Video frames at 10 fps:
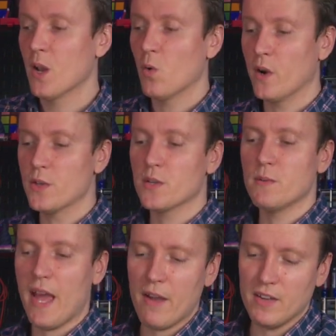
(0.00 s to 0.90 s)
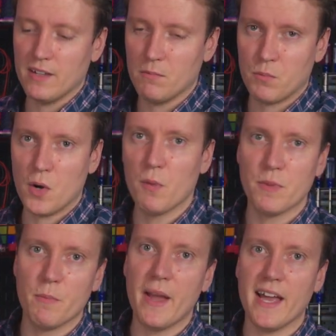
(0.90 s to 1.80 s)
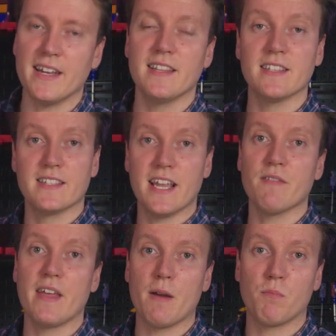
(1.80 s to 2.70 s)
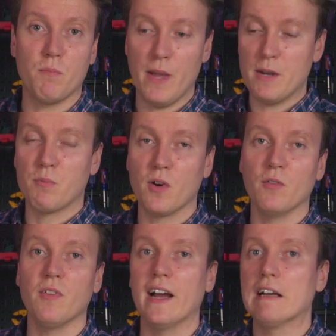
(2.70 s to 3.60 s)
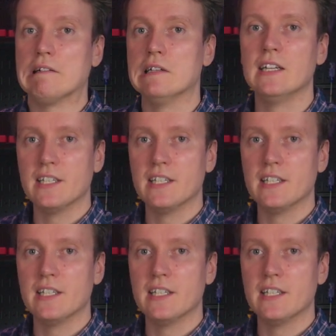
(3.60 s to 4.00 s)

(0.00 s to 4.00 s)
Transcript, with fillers: where you can have it probe the bed and then save that bed profile